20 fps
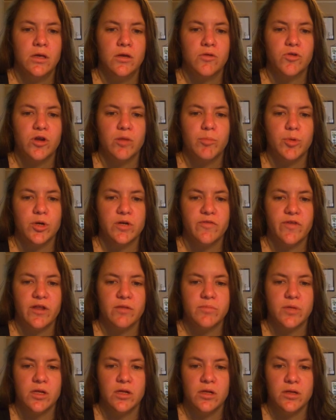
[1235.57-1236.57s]
Greenberg
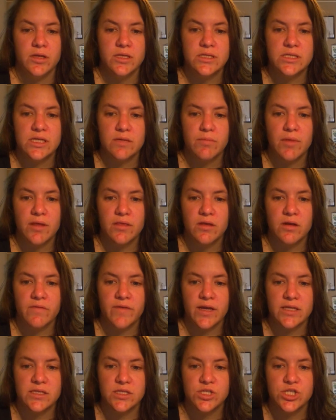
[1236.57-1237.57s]
developed a holistic method of
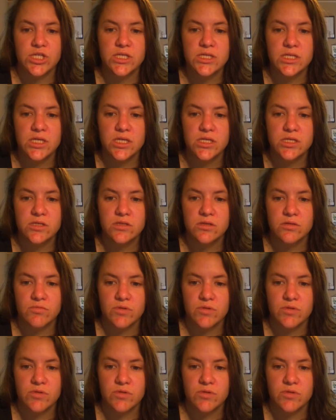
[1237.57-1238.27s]
exegesis,